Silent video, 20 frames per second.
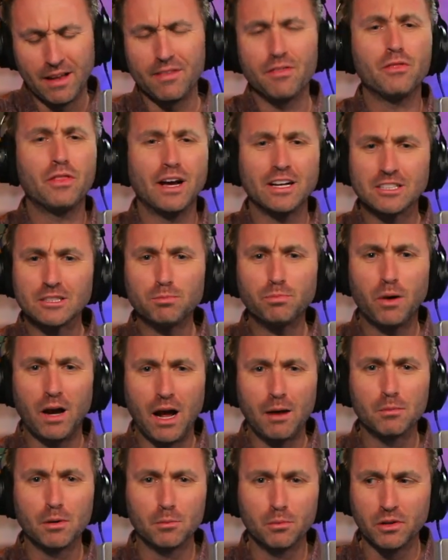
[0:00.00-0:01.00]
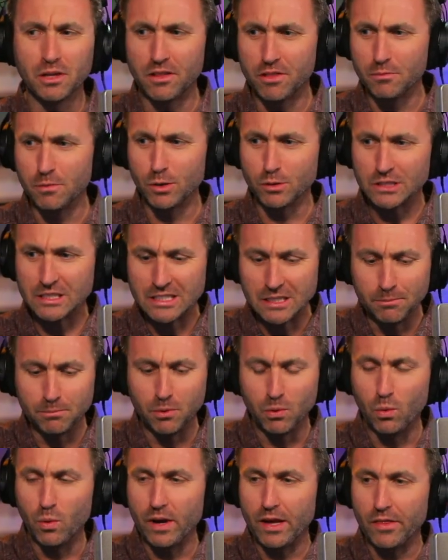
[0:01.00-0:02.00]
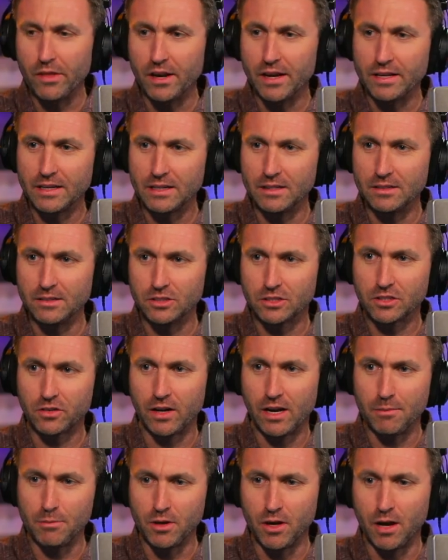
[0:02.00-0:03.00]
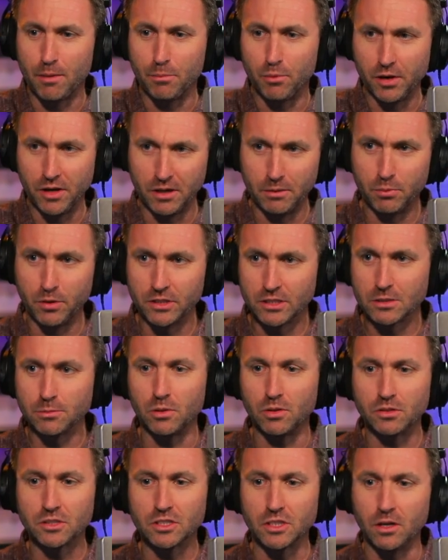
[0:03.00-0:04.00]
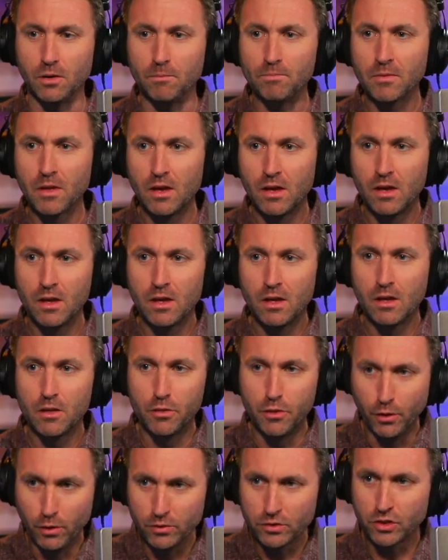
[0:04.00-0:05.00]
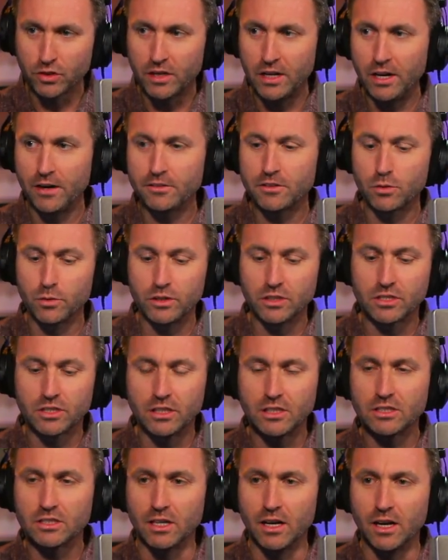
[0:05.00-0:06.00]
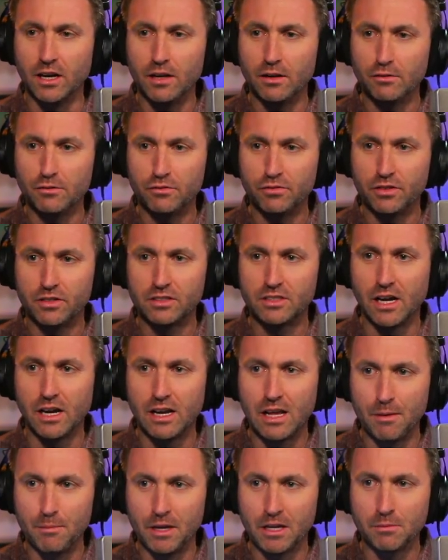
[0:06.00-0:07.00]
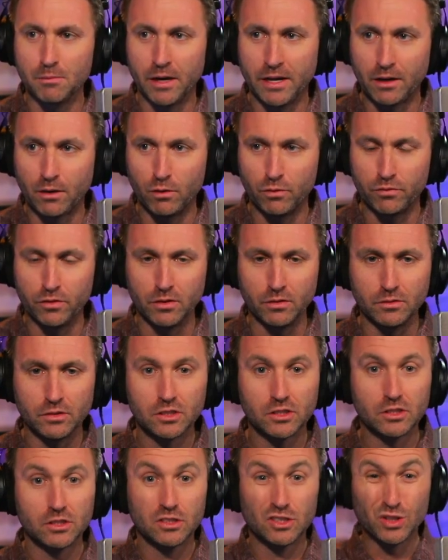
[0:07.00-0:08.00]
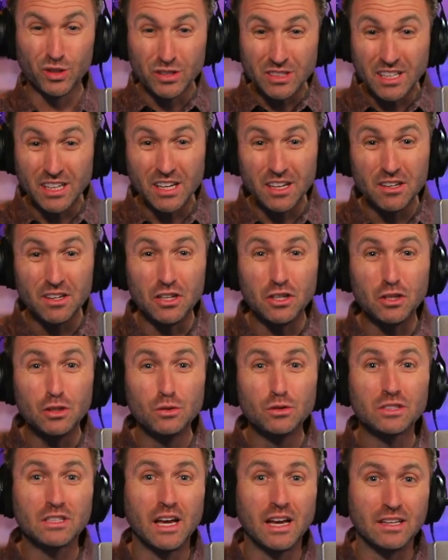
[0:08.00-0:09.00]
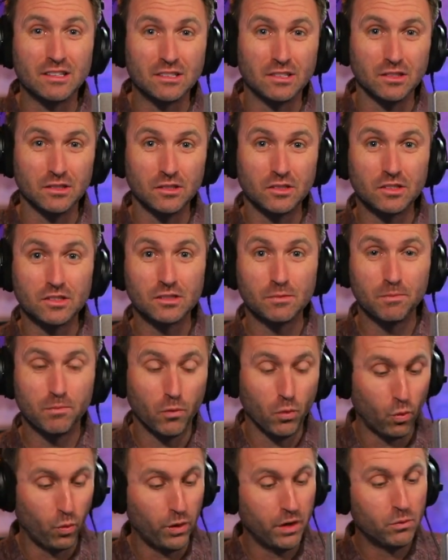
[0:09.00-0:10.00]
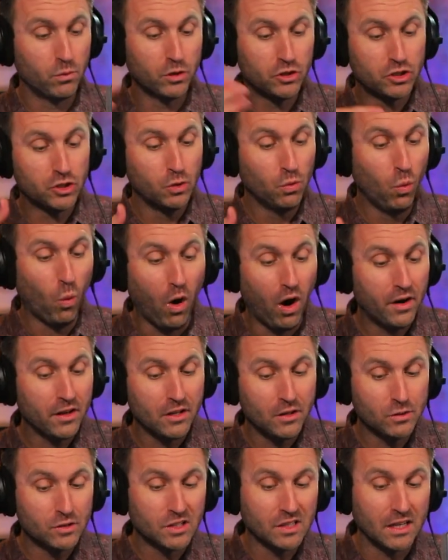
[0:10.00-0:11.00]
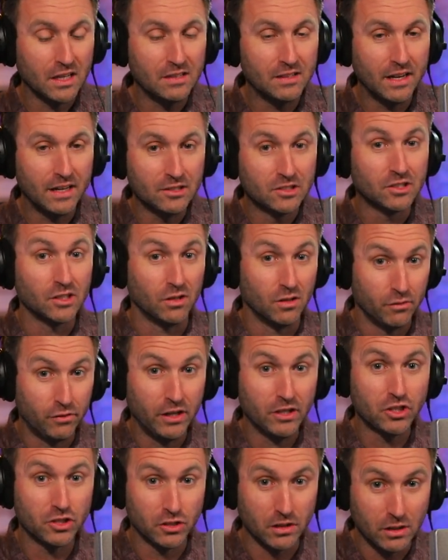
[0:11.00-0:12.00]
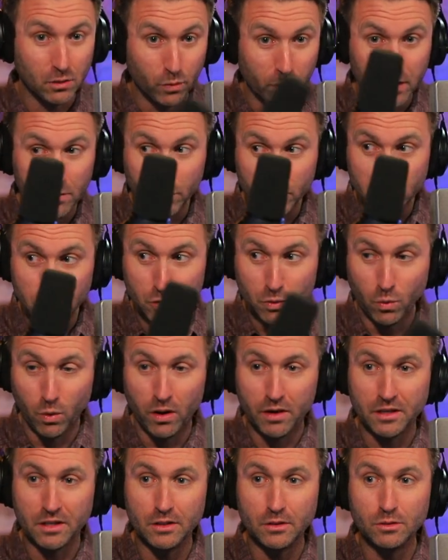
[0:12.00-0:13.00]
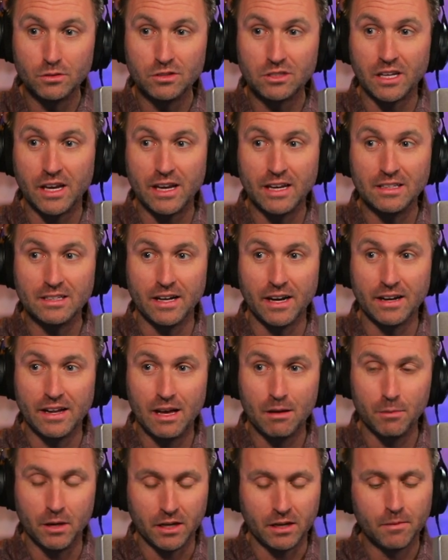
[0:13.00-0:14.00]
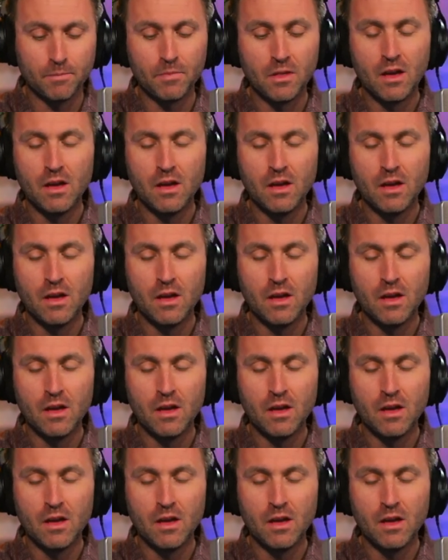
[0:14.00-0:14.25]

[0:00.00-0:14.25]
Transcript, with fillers: That's probably the most simple way that I can describe the operating principle. So those are characteristics of dynamic microphones. So let's get into use cases. When would you want to use a condenser? Eventually, when would you want to use a dynamic?